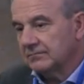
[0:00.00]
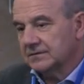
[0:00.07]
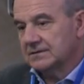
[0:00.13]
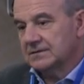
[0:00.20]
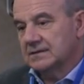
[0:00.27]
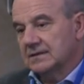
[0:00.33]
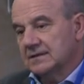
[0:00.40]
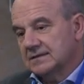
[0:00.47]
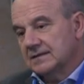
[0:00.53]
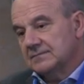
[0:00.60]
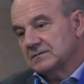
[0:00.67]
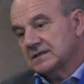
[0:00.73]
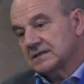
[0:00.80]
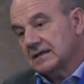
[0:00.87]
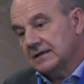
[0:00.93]
which uh,
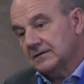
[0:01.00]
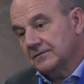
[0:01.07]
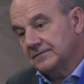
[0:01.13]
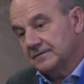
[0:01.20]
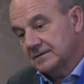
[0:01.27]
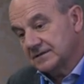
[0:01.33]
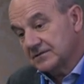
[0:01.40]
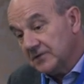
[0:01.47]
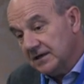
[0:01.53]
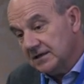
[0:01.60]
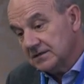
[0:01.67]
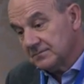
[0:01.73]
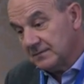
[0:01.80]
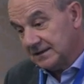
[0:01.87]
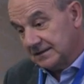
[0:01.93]
seems kind of uh,
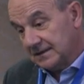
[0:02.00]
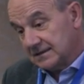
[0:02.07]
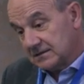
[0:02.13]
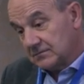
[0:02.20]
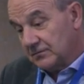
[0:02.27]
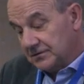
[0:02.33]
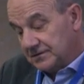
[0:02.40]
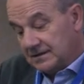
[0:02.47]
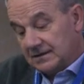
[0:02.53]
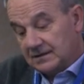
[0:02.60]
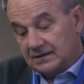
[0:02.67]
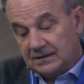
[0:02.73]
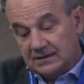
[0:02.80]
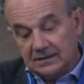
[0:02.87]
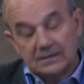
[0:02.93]
strange, but that's what uh,
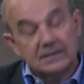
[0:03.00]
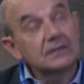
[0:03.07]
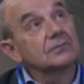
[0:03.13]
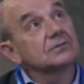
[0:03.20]
he, he